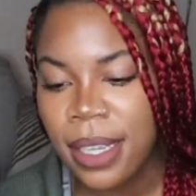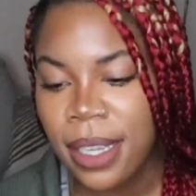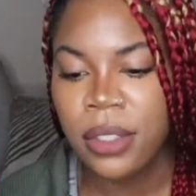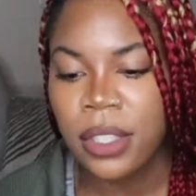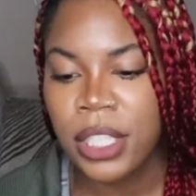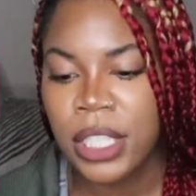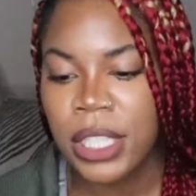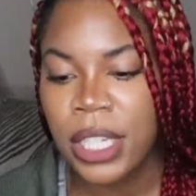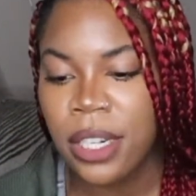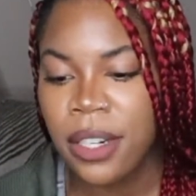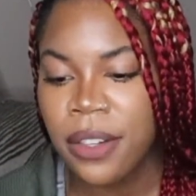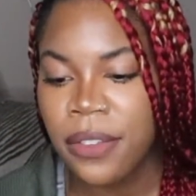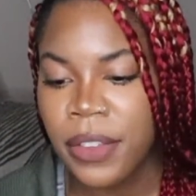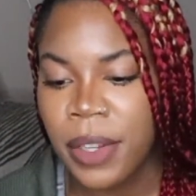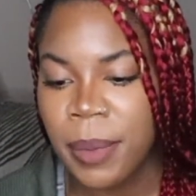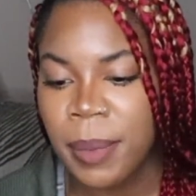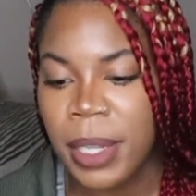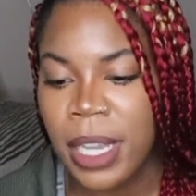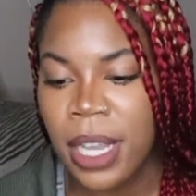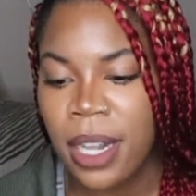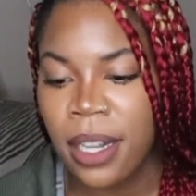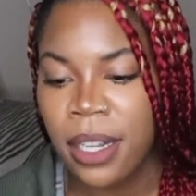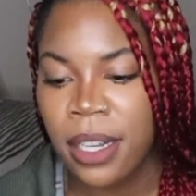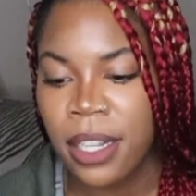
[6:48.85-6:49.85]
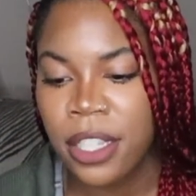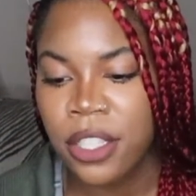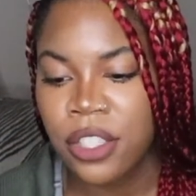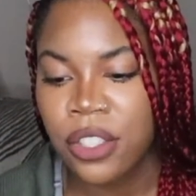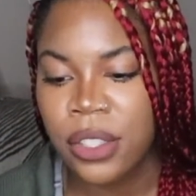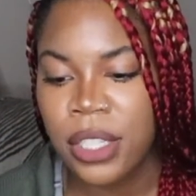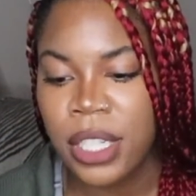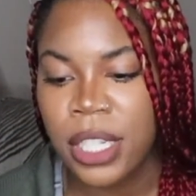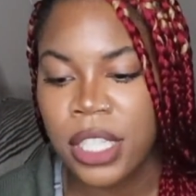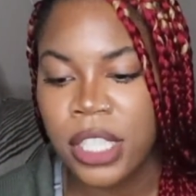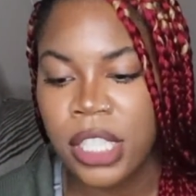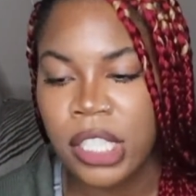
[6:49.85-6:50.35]
Share a family holiday
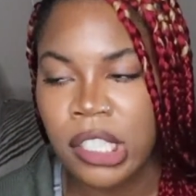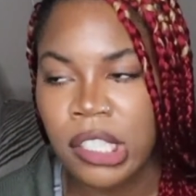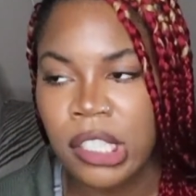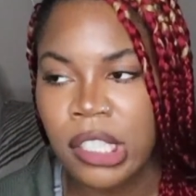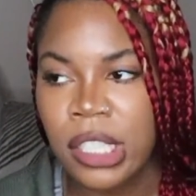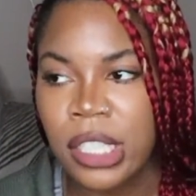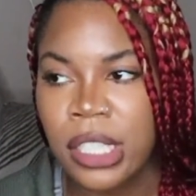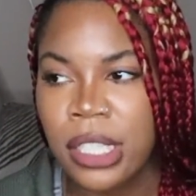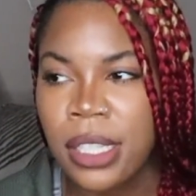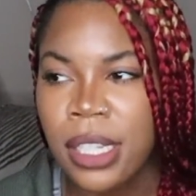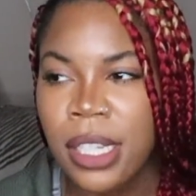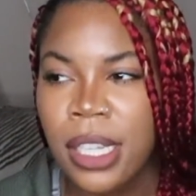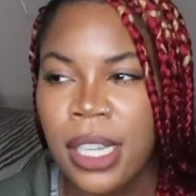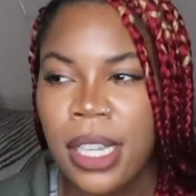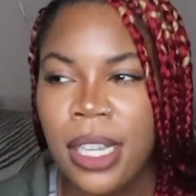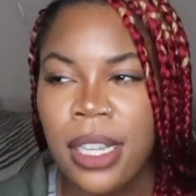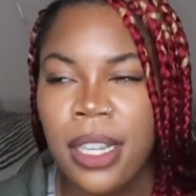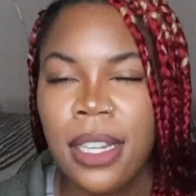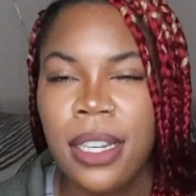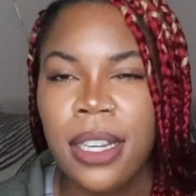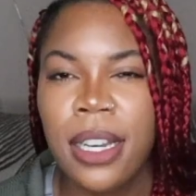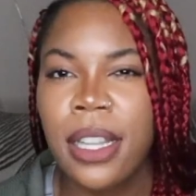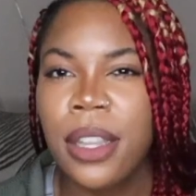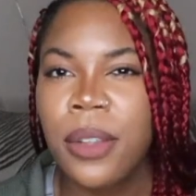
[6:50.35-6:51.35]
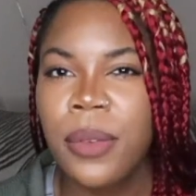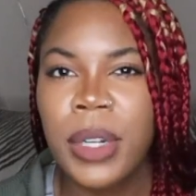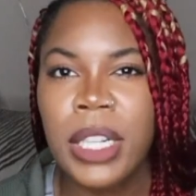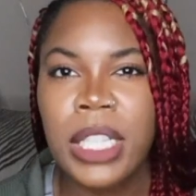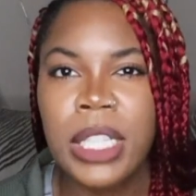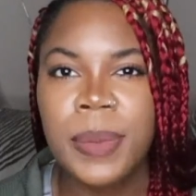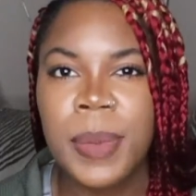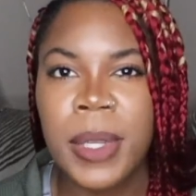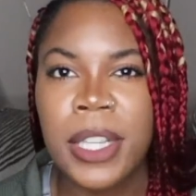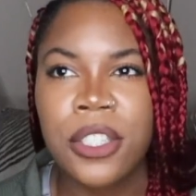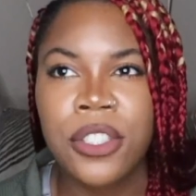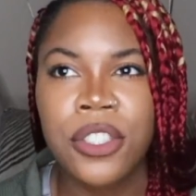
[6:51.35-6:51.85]
tradition, nothing really
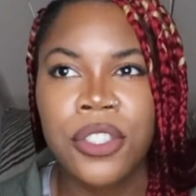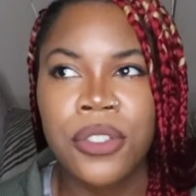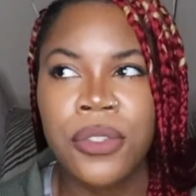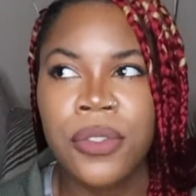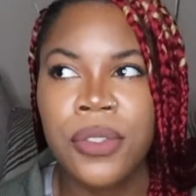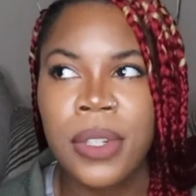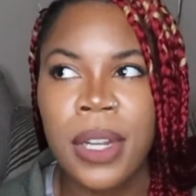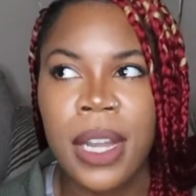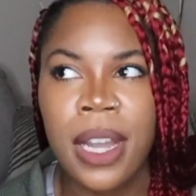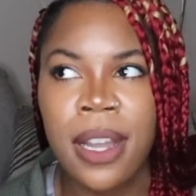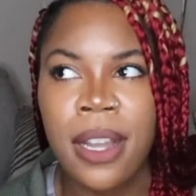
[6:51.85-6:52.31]
special.